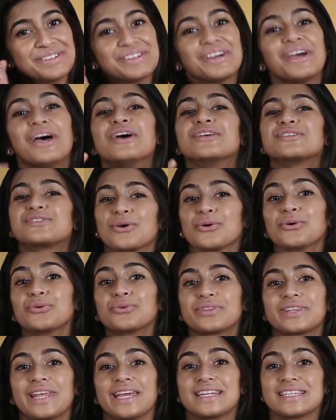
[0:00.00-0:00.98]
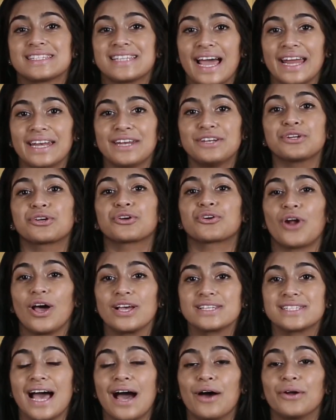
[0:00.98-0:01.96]
so they decided to
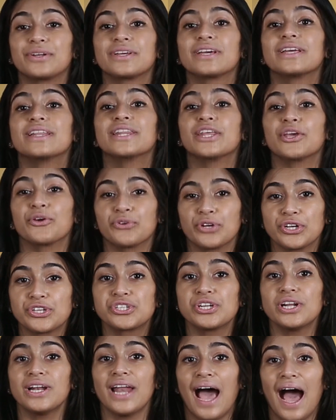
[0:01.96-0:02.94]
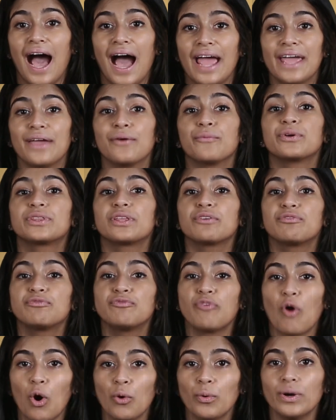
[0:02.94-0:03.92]
cross out the original I with a
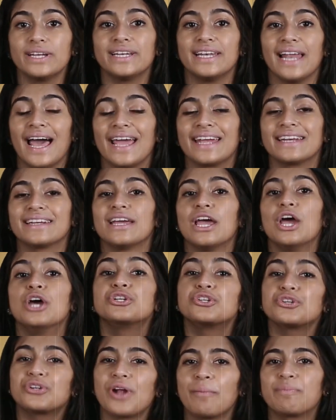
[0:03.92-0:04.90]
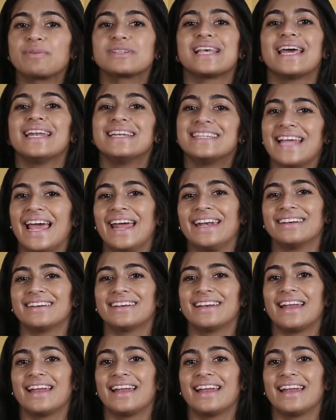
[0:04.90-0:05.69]
forward line to represent 10.